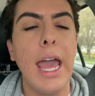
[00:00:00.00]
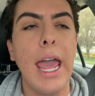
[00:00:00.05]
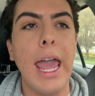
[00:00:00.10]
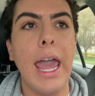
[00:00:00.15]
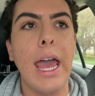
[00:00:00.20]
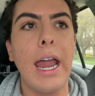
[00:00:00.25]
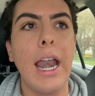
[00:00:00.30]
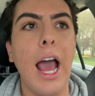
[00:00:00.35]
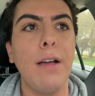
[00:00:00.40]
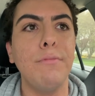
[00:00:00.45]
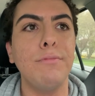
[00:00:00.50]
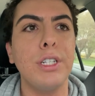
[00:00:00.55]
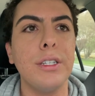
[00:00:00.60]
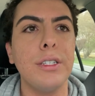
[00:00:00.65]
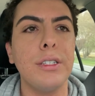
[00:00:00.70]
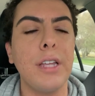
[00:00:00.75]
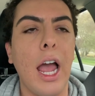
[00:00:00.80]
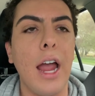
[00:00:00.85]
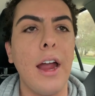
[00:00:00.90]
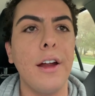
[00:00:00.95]
And I'm
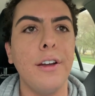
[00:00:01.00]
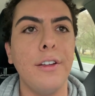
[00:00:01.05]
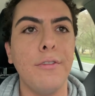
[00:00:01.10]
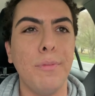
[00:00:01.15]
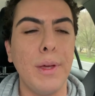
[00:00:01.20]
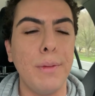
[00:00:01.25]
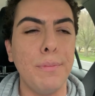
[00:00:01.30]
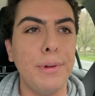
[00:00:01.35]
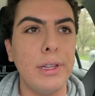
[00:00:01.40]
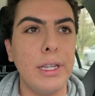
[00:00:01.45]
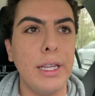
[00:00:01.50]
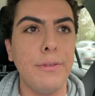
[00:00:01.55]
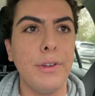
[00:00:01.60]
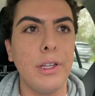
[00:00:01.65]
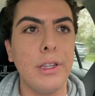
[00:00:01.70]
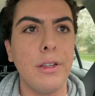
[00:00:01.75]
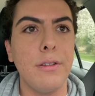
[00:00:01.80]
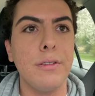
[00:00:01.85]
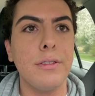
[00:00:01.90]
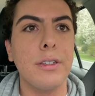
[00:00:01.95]
just tired of people
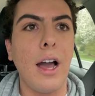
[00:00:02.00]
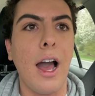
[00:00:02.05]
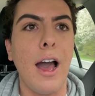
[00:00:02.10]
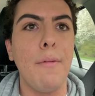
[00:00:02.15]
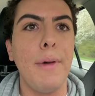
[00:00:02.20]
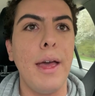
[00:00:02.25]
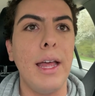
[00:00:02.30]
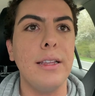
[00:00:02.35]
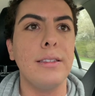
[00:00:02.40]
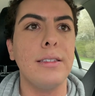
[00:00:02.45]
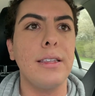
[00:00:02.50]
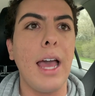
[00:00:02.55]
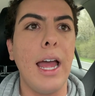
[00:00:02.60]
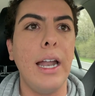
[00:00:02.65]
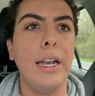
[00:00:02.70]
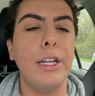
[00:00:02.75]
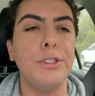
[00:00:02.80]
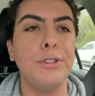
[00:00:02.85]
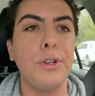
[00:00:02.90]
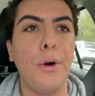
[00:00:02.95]
leaving those comments,
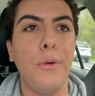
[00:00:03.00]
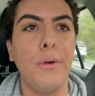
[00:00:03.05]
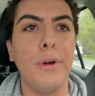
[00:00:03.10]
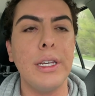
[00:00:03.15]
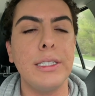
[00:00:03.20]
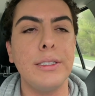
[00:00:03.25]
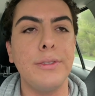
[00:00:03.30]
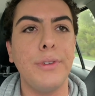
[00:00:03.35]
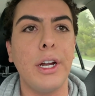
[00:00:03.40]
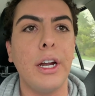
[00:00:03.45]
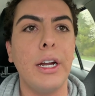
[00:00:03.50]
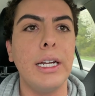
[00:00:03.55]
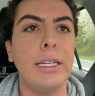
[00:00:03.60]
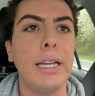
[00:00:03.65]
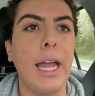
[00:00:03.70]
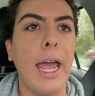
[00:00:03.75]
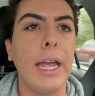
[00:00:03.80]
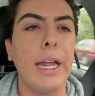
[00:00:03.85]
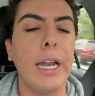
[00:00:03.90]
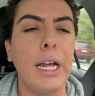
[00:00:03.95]
and it's always very
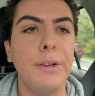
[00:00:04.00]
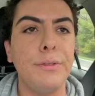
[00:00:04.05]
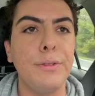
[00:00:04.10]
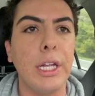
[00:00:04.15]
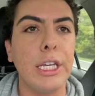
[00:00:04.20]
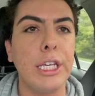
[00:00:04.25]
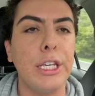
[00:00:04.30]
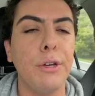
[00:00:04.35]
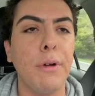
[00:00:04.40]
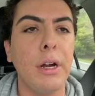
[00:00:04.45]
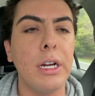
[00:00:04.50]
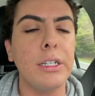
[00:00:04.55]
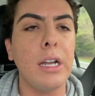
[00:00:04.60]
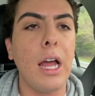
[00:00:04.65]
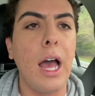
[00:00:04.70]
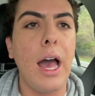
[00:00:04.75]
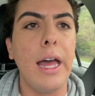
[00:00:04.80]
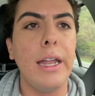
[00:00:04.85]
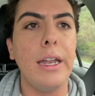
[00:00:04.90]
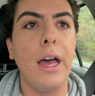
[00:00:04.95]
negative. Like, you are
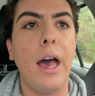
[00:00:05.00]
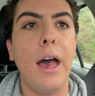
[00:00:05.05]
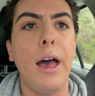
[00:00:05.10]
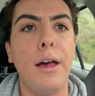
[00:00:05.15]
not